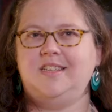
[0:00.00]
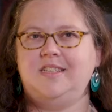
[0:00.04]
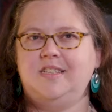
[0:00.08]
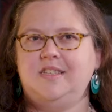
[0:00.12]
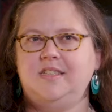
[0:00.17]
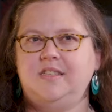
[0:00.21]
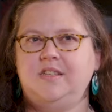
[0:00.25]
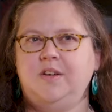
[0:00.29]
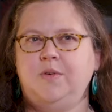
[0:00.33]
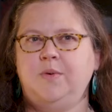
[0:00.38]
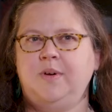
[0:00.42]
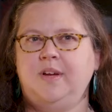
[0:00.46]

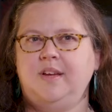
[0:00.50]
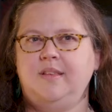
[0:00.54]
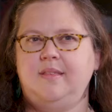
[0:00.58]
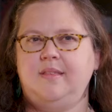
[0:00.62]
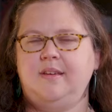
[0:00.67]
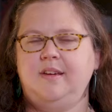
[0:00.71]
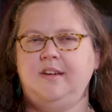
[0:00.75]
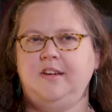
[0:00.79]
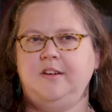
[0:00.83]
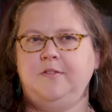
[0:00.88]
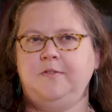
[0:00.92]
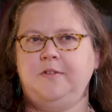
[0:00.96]
So when I
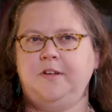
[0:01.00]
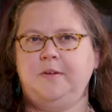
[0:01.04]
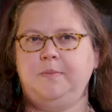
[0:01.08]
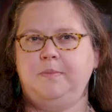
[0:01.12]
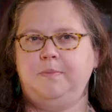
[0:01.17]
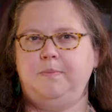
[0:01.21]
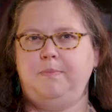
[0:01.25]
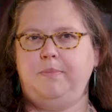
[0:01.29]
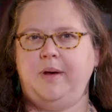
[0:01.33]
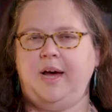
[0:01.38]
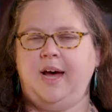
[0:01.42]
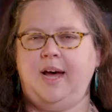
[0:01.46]
think of a
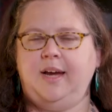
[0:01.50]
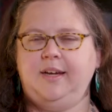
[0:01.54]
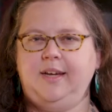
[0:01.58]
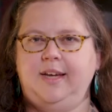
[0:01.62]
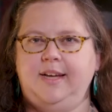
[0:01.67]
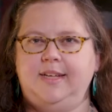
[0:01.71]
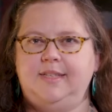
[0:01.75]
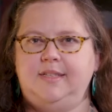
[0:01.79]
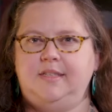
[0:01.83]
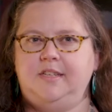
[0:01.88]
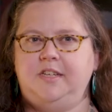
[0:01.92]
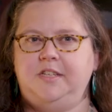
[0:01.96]
back
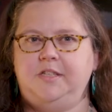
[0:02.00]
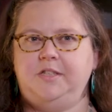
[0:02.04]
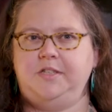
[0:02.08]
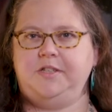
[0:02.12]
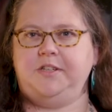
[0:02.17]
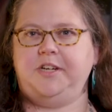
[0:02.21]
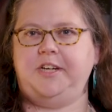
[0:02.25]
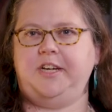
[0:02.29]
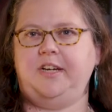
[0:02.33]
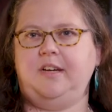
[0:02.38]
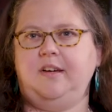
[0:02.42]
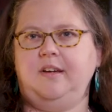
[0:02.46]

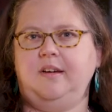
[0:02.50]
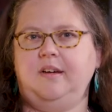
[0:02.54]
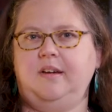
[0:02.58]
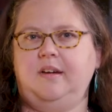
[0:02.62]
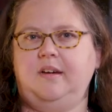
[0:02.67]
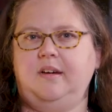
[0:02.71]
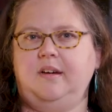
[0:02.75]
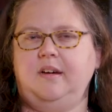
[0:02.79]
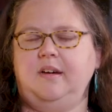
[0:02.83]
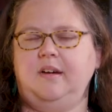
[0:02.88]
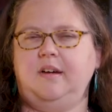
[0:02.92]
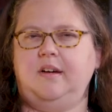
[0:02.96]
accessory, I
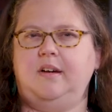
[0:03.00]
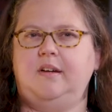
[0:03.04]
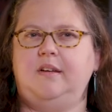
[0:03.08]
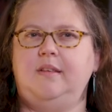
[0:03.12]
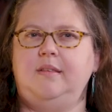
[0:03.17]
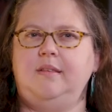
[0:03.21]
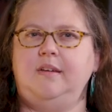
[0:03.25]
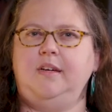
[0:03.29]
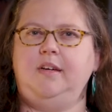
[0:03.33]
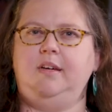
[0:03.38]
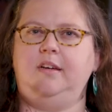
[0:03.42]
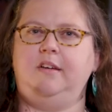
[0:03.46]

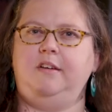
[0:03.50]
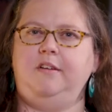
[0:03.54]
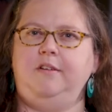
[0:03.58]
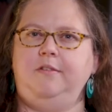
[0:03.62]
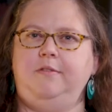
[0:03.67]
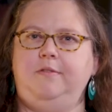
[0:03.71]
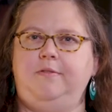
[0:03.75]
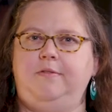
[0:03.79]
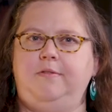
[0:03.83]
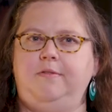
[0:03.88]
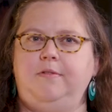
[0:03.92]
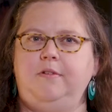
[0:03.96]
think
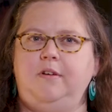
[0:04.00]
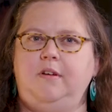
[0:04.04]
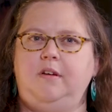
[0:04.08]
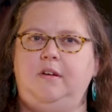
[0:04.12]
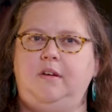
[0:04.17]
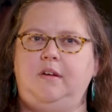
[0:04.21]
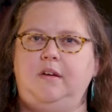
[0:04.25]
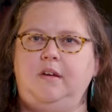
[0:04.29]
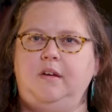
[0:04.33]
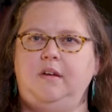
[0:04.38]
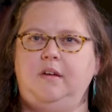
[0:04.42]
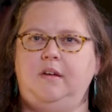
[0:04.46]
of
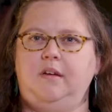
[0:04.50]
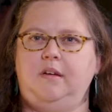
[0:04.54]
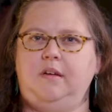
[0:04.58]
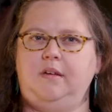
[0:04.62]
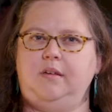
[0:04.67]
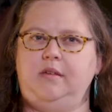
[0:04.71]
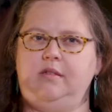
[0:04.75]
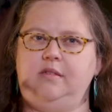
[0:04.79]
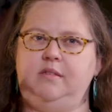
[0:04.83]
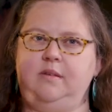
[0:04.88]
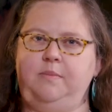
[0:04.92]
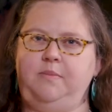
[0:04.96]

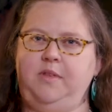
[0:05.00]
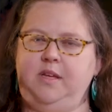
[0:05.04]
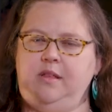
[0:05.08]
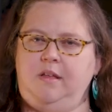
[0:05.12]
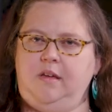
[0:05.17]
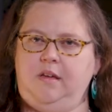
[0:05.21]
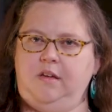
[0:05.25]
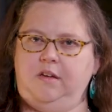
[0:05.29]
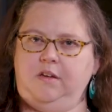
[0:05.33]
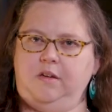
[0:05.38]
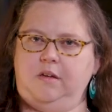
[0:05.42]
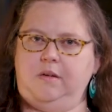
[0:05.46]
something that
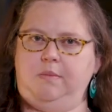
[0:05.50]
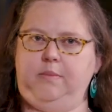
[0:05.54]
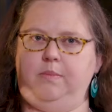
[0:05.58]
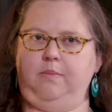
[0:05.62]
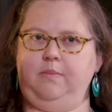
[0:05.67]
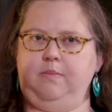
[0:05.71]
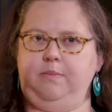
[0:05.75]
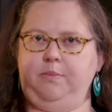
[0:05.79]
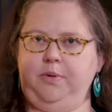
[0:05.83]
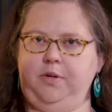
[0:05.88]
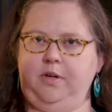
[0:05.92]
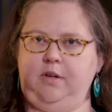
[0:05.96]
you could
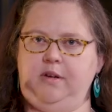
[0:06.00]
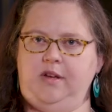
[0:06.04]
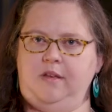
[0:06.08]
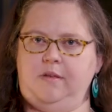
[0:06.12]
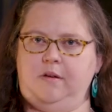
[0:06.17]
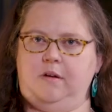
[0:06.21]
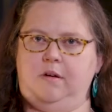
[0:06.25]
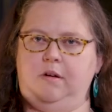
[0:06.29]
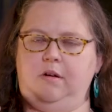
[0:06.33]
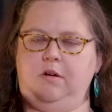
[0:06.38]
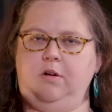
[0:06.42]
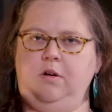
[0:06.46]
put
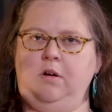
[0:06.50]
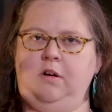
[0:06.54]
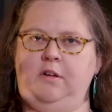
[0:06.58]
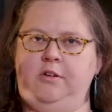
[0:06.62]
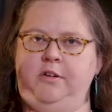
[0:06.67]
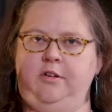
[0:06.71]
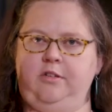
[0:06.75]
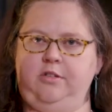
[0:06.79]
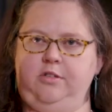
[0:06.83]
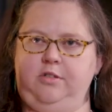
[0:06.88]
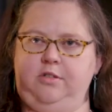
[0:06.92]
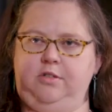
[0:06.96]
either on
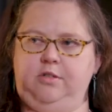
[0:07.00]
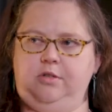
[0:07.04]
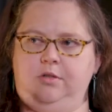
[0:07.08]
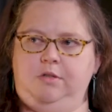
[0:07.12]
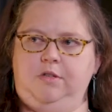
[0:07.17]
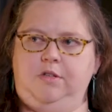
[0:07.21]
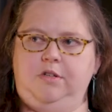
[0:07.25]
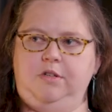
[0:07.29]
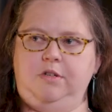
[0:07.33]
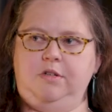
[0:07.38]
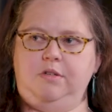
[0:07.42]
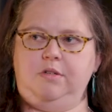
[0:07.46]
your
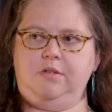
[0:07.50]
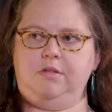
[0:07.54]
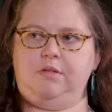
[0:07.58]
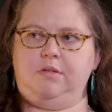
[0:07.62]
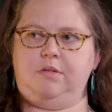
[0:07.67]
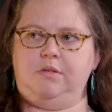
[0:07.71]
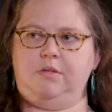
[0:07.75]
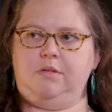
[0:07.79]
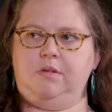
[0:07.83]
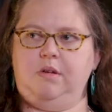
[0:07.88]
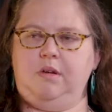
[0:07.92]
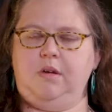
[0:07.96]

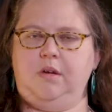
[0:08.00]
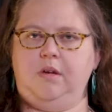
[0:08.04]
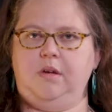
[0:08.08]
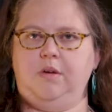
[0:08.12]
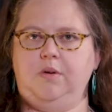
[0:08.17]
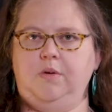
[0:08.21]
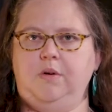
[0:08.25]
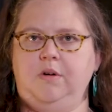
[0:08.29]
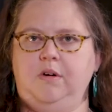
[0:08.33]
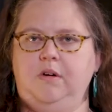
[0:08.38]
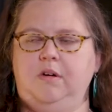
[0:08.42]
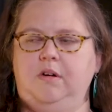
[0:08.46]
shoulders
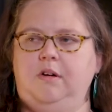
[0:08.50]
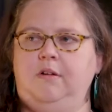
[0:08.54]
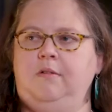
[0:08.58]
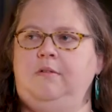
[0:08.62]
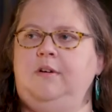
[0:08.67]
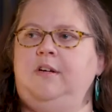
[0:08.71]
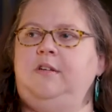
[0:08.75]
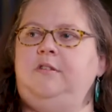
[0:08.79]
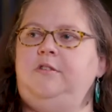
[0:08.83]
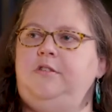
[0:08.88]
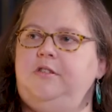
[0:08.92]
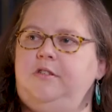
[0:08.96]
mm-hmm. or
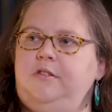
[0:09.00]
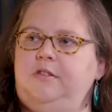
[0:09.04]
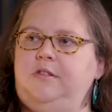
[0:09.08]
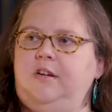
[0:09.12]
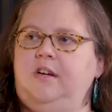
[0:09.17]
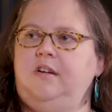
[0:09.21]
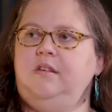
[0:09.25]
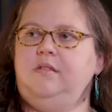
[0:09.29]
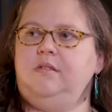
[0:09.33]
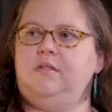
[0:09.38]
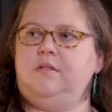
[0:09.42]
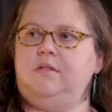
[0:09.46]
around your
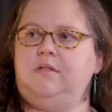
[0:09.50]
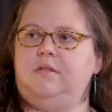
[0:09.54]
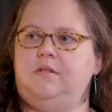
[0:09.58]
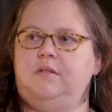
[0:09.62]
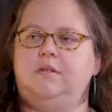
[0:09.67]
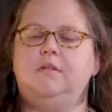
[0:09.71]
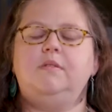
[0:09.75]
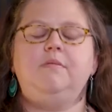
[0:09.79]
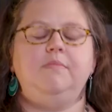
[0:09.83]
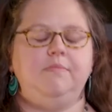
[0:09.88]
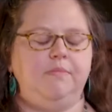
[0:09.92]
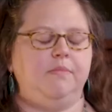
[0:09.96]
chest.
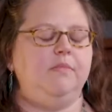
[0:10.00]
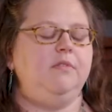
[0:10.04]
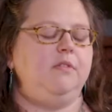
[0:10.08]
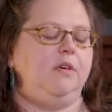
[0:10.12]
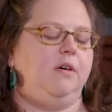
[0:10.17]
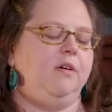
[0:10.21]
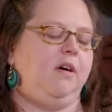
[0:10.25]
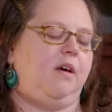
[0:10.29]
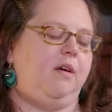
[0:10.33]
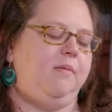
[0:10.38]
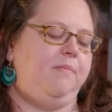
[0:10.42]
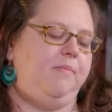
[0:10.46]

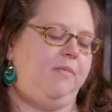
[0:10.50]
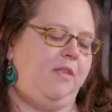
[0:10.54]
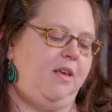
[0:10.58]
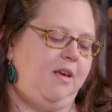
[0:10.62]
Okay.